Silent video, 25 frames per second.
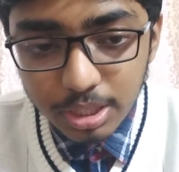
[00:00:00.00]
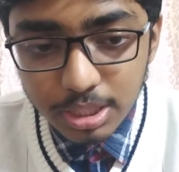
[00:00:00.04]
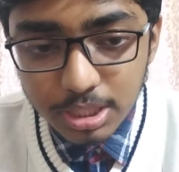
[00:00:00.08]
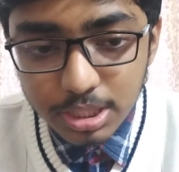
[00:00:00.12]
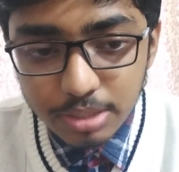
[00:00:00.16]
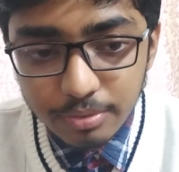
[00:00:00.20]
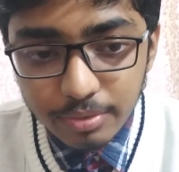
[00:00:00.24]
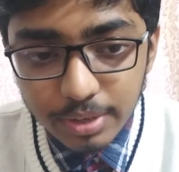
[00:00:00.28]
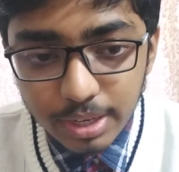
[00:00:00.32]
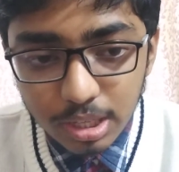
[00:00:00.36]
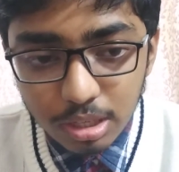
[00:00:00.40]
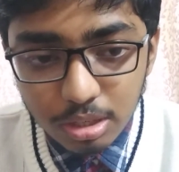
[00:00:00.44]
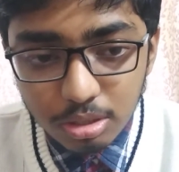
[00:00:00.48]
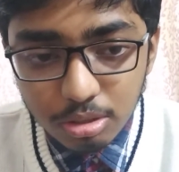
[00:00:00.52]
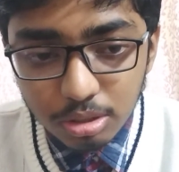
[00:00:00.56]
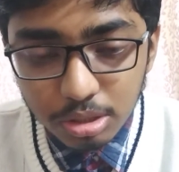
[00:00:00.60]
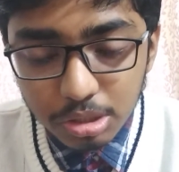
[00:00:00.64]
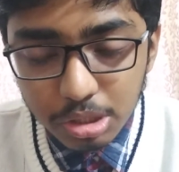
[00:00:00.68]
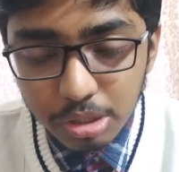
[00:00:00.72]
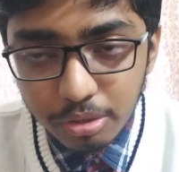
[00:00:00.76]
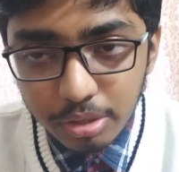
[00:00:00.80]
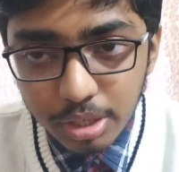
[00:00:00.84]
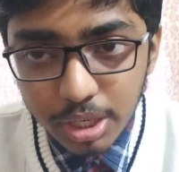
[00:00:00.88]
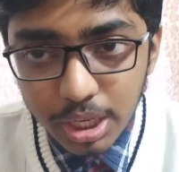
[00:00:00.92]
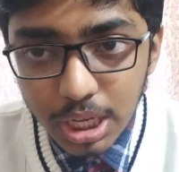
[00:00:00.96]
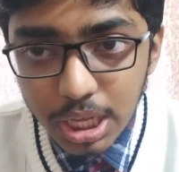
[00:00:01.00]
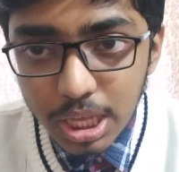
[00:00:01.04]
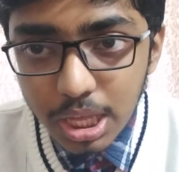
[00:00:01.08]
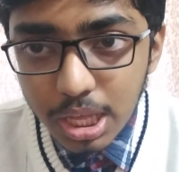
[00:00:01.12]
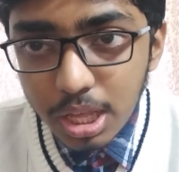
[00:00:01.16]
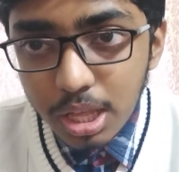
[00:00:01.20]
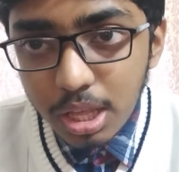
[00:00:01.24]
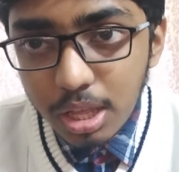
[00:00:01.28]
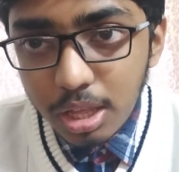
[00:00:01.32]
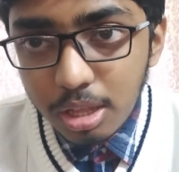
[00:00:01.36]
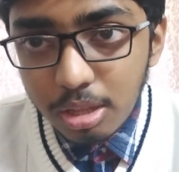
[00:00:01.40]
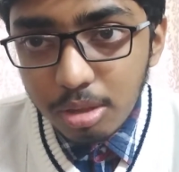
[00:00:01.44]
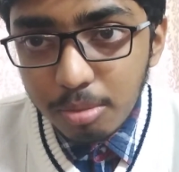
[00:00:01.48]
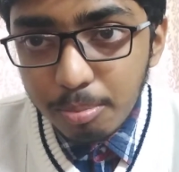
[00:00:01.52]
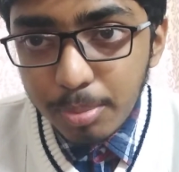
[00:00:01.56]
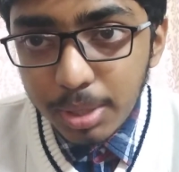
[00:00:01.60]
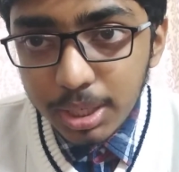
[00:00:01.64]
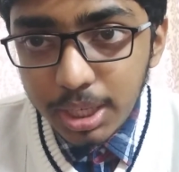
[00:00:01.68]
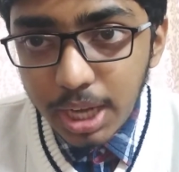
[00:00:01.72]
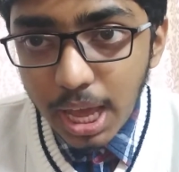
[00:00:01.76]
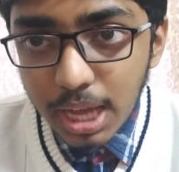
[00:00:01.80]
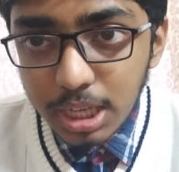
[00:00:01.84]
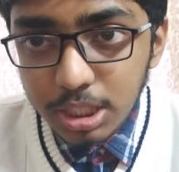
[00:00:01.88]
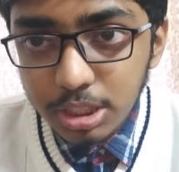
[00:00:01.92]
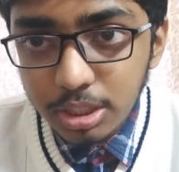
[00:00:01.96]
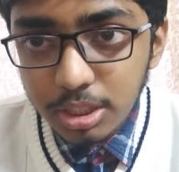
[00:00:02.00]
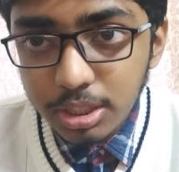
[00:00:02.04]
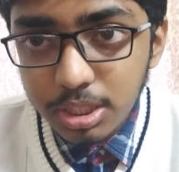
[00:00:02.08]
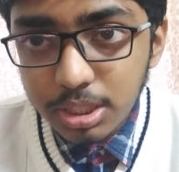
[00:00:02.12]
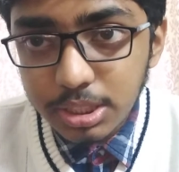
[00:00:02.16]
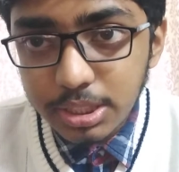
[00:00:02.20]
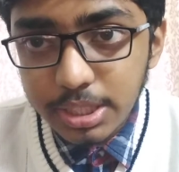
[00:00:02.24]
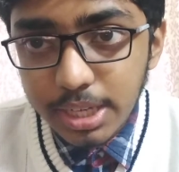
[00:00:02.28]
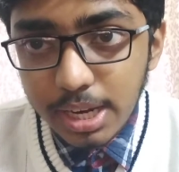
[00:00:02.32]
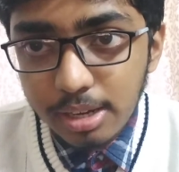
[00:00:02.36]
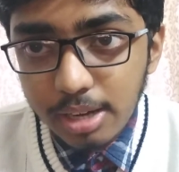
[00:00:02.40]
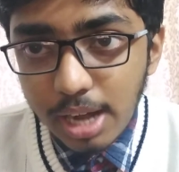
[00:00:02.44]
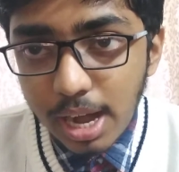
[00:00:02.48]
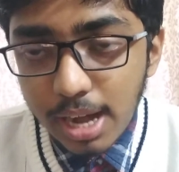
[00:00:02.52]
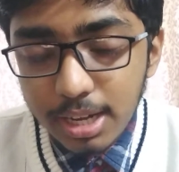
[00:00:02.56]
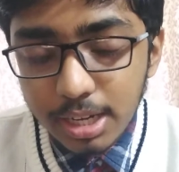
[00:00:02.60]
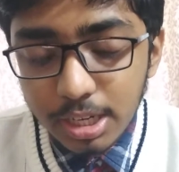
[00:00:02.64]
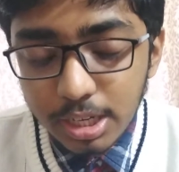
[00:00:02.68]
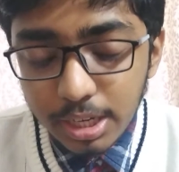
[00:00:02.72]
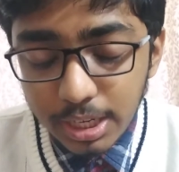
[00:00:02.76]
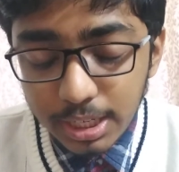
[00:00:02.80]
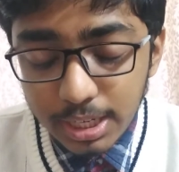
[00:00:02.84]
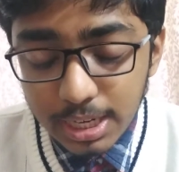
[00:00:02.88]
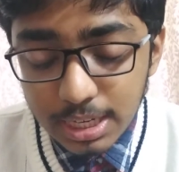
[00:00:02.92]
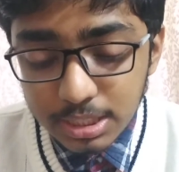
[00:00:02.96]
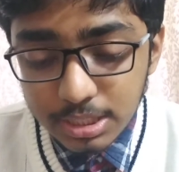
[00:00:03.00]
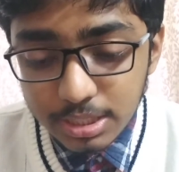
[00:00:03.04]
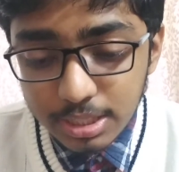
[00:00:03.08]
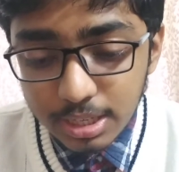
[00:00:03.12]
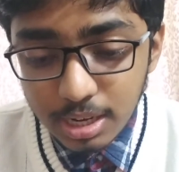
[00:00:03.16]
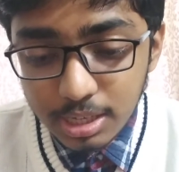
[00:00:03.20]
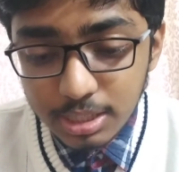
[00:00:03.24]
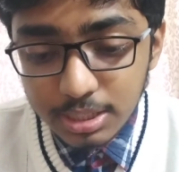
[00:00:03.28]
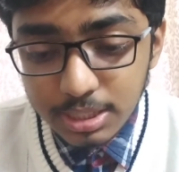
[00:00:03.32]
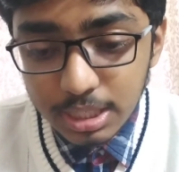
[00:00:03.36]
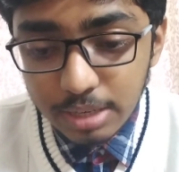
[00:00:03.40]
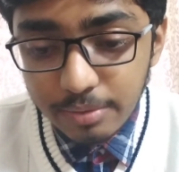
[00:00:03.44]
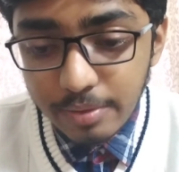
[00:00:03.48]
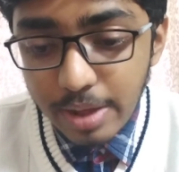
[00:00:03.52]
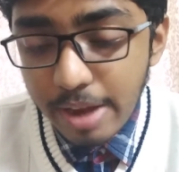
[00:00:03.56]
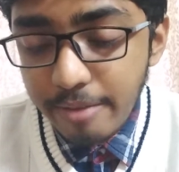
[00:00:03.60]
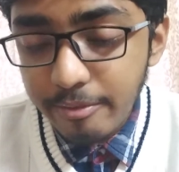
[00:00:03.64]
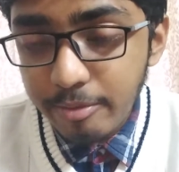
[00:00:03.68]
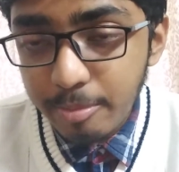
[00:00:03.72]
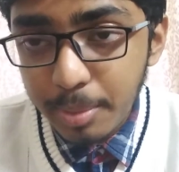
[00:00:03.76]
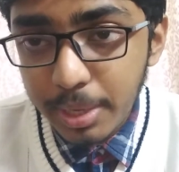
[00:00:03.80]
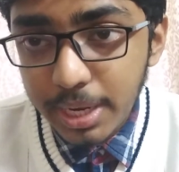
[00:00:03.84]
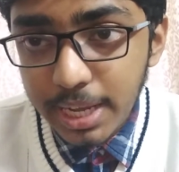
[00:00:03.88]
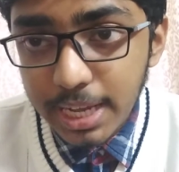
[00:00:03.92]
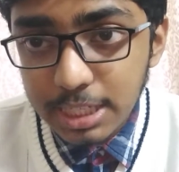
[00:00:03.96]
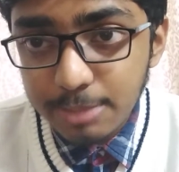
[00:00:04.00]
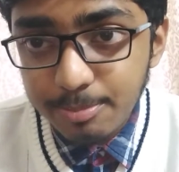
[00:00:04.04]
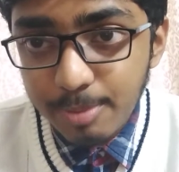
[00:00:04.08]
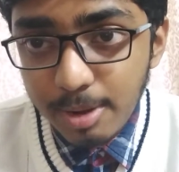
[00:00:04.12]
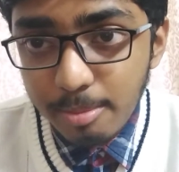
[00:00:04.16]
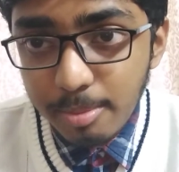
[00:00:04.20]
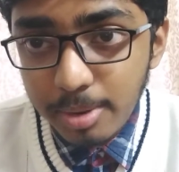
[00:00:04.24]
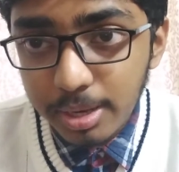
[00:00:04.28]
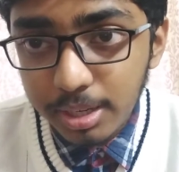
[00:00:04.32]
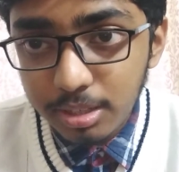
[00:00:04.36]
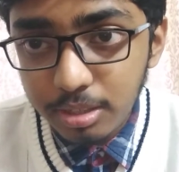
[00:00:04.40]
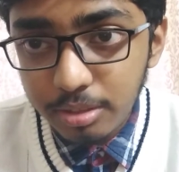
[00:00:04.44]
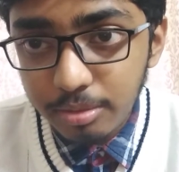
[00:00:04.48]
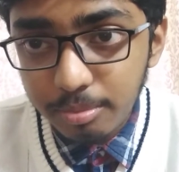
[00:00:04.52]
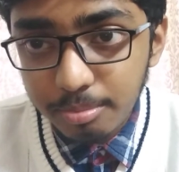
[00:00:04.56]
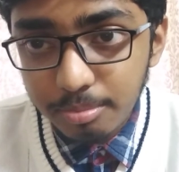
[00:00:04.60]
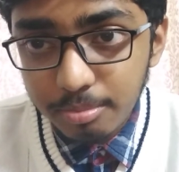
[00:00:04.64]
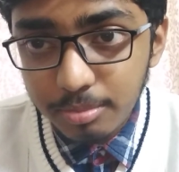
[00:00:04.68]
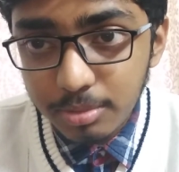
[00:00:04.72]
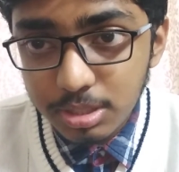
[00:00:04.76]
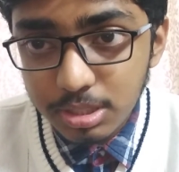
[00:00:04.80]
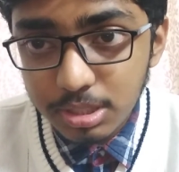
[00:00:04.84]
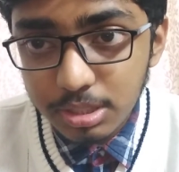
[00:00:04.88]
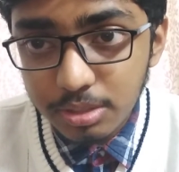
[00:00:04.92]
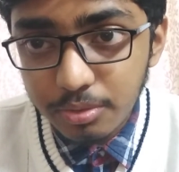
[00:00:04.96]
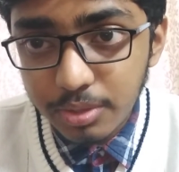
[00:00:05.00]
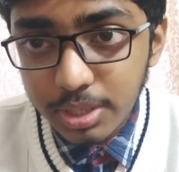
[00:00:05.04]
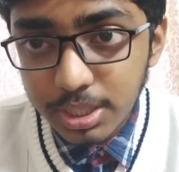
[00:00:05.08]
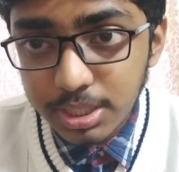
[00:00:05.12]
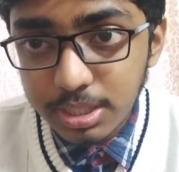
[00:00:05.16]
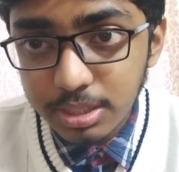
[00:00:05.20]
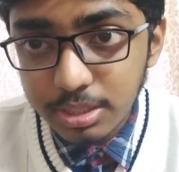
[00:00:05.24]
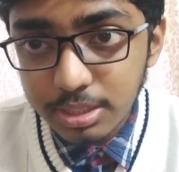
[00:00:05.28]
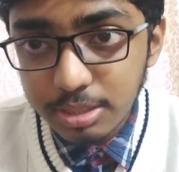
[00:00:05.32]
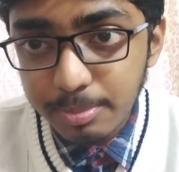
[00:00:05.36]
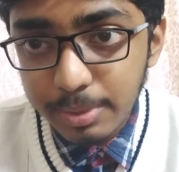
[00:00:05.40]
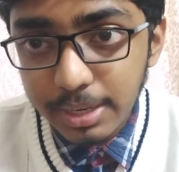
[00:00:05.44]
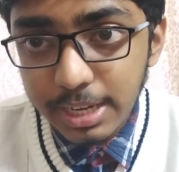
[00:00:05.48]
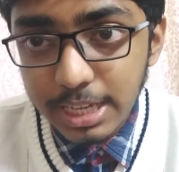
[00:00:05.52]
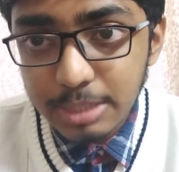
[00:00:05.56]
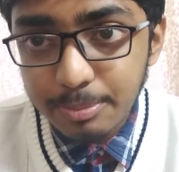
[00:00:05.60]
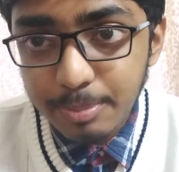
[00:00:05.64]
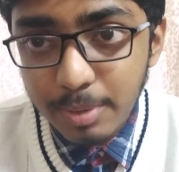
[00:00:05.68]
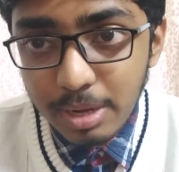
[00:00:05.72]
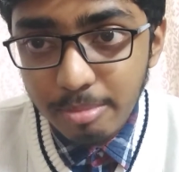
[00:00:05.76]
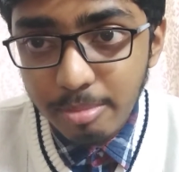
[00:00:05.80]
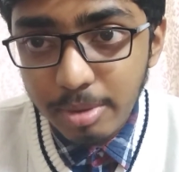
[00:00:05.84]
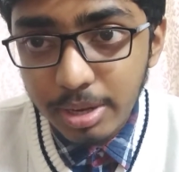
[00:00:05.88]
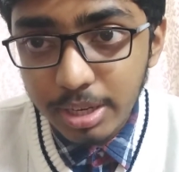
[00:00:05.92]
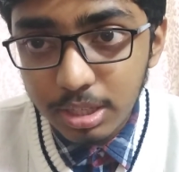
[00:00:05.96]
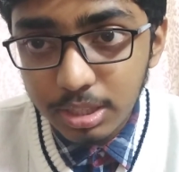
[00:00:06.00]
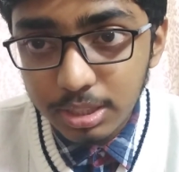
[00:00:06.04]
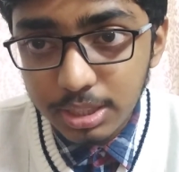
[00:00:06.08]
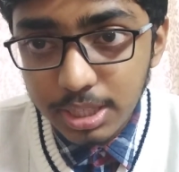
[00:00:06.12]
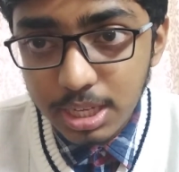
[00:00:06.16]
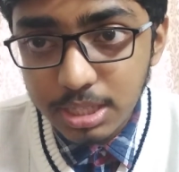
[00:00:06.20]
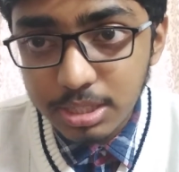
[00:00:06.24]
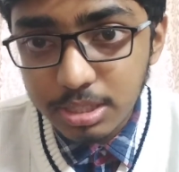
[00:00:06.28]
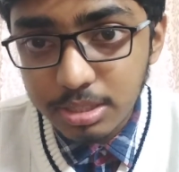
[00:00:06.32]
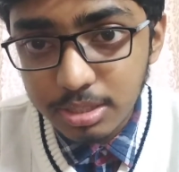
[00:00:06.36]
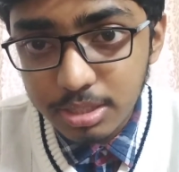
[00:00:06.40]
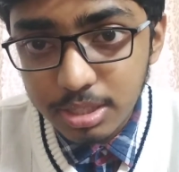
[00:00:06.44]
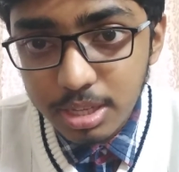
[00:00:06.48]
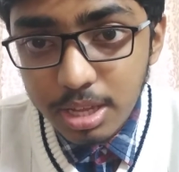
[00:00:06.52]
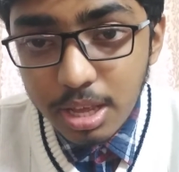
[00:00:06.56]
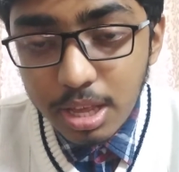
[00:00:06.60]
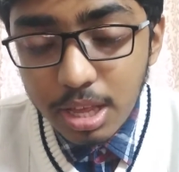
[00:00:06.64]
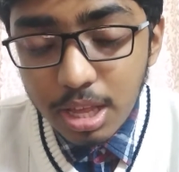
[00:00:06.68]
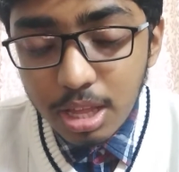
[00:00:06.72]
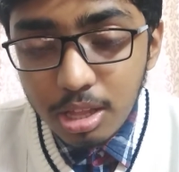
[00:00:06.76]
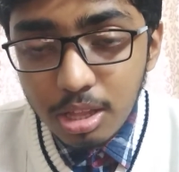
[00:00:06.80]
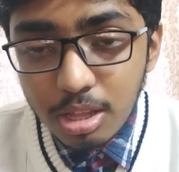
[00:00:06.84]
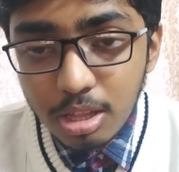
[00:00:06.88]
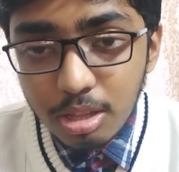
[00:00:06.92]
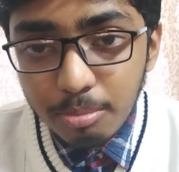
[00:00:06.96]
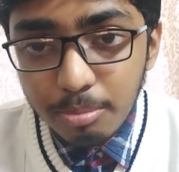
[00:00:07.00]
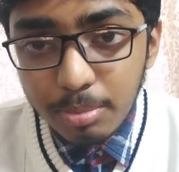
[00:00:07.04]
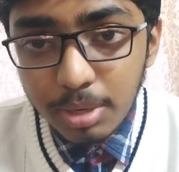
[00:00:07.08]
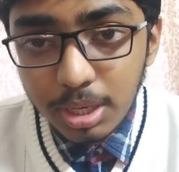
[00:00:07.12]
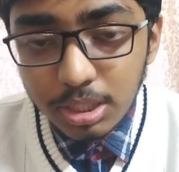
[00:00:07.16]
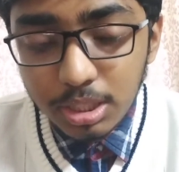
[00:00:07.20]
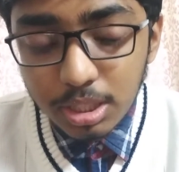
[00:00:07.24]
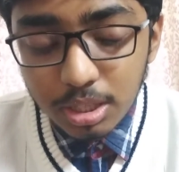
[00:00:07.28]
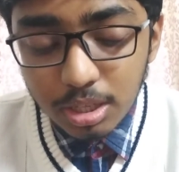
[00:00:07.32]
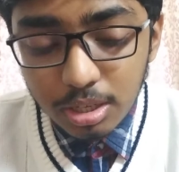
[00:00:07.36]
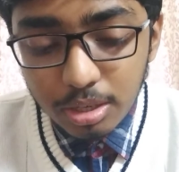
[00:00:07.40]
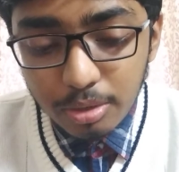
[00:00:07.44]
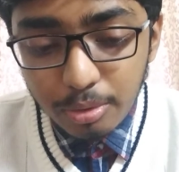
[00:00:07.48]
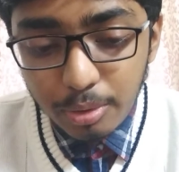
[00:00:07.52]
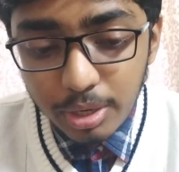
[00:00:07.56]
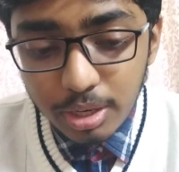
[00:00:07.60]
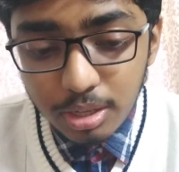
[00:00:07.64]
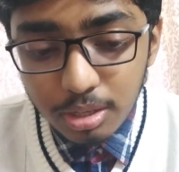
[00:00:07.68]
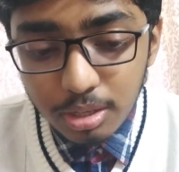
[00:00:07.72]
It's a very good theory, but actually the standard, and it has survived many experimental results, many experimental tests. But the